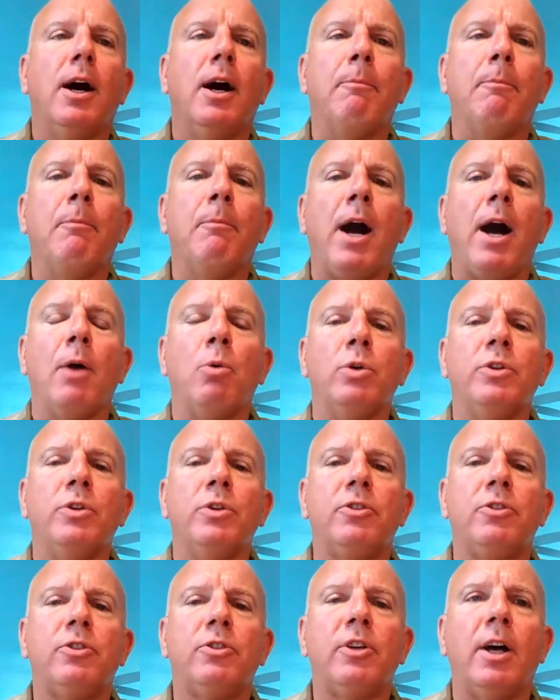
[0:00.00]
I
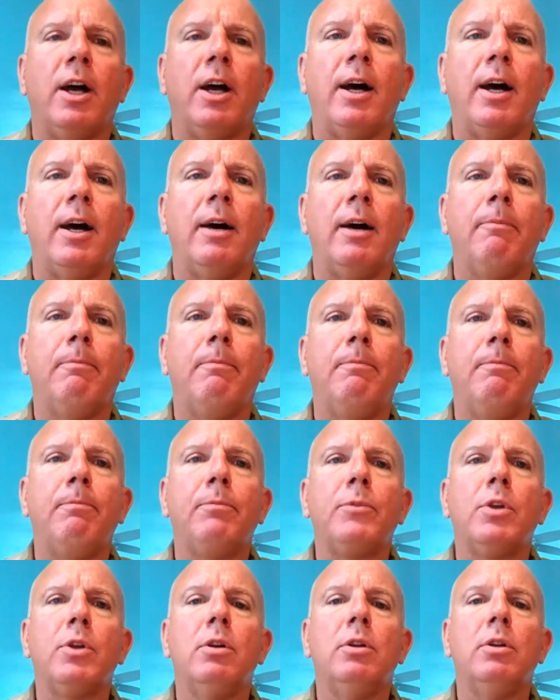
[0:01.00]
was
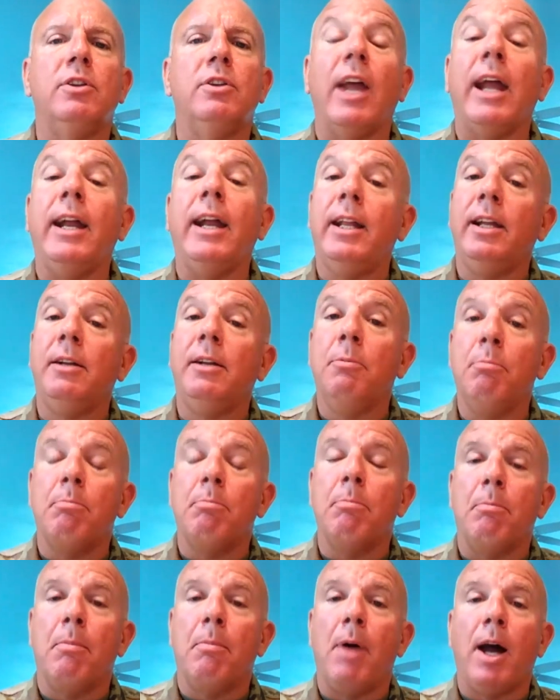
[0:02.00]
dating
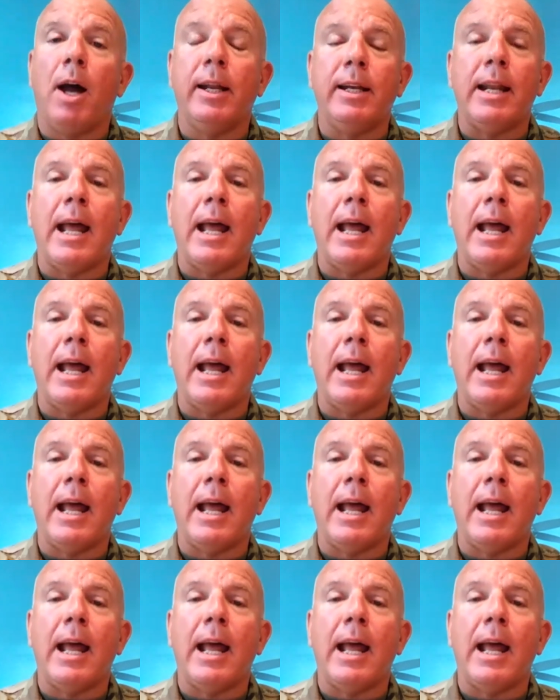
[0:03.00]
my now